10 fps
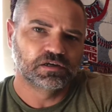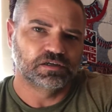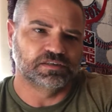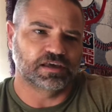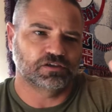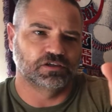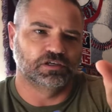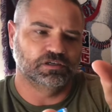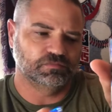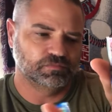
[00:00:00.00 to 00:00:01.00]
He's actually
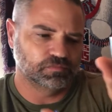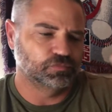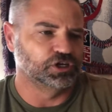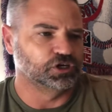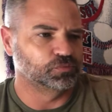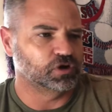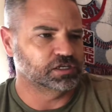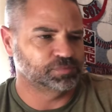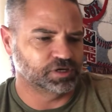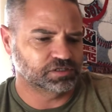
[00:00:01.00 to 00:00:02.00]
a pretty good
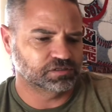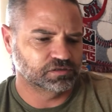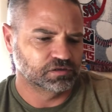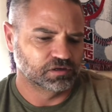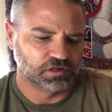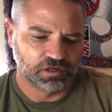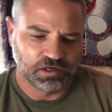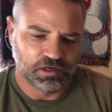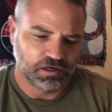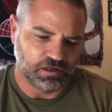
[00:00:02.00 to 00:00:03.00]
prospect.
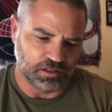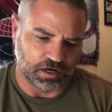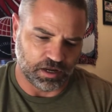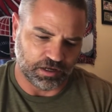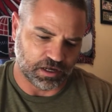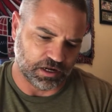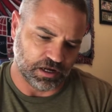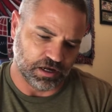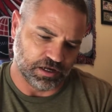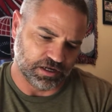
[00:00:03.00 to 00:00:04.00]
And then I got a
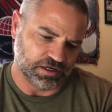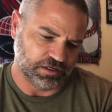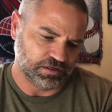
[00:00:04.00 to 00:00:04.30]
uh,